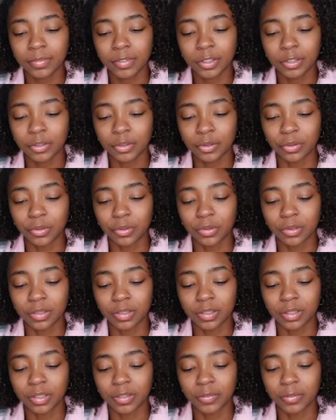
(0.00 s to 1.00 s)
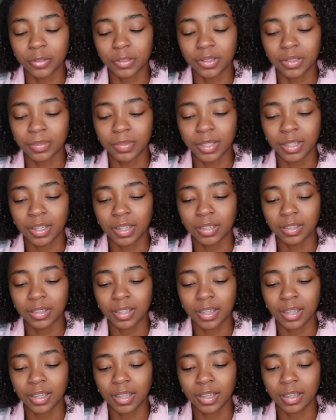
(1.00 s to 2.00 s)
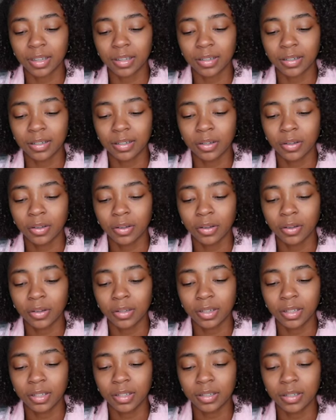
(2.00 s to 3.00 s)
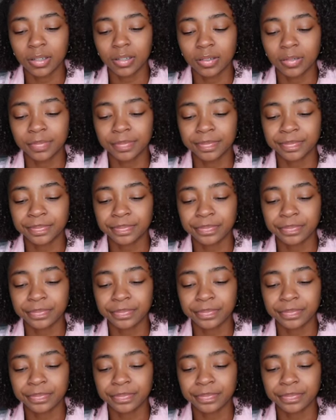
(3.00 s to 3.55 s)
school stuff or something like that on here.